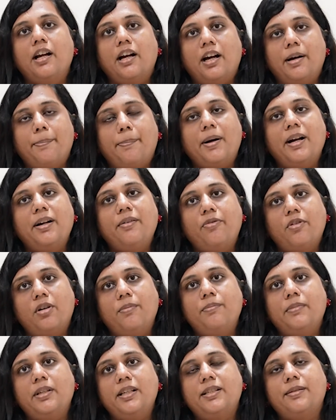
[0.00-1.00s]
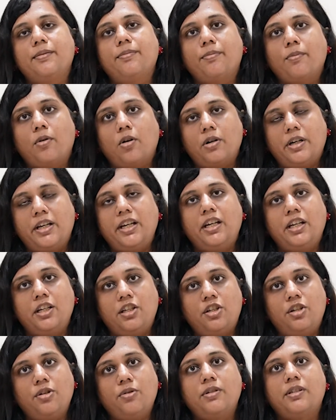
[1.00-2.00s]
Apart from this, body
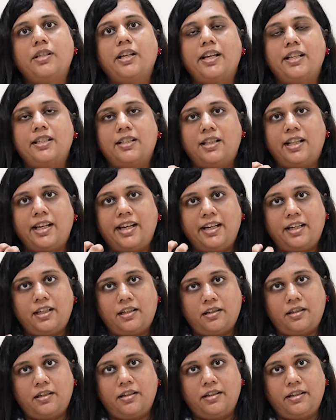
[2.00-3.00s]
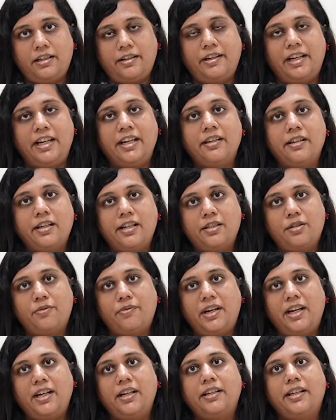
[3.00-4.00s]
issues as like uh, increased
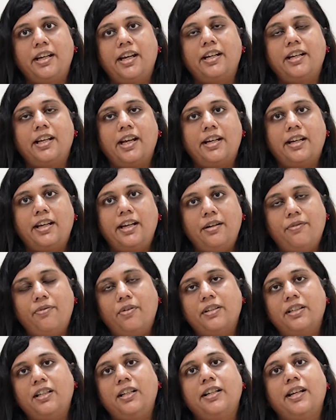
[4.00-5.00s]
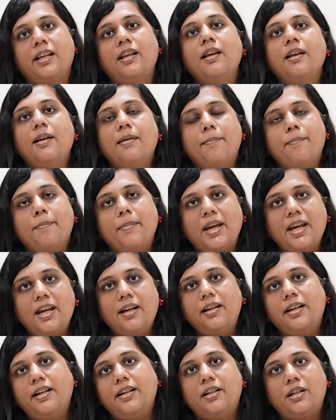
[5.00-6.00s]
weight gain and infertility may
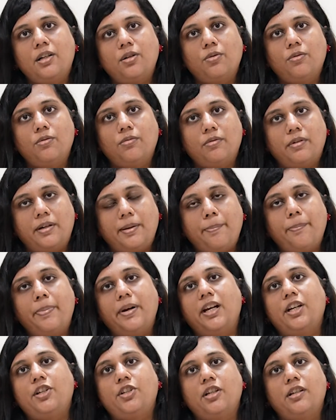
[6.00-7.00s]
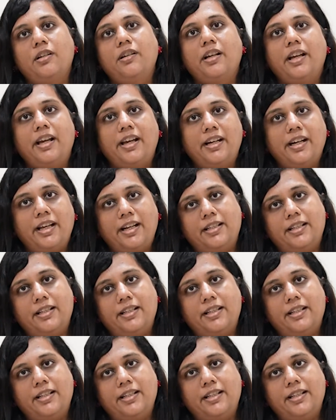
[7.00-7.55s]
lead to depression and